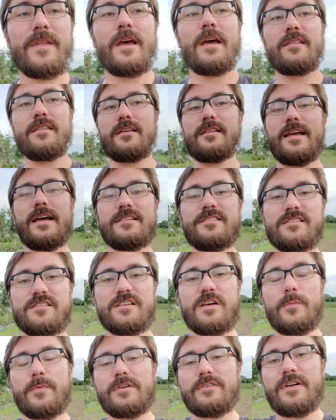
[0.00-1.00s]
And then as it's
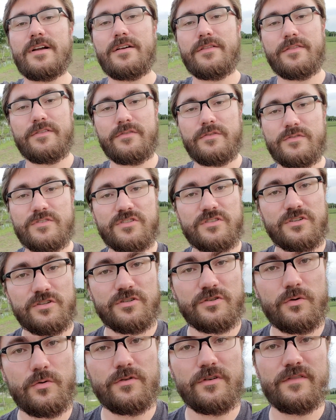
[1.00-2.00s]
coming around through its
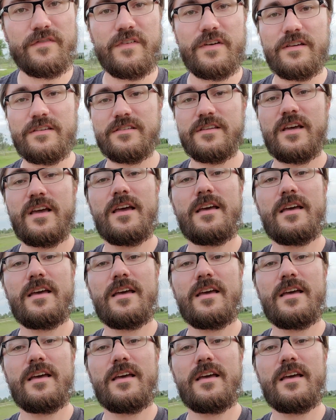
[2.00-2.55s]
third quarter phase,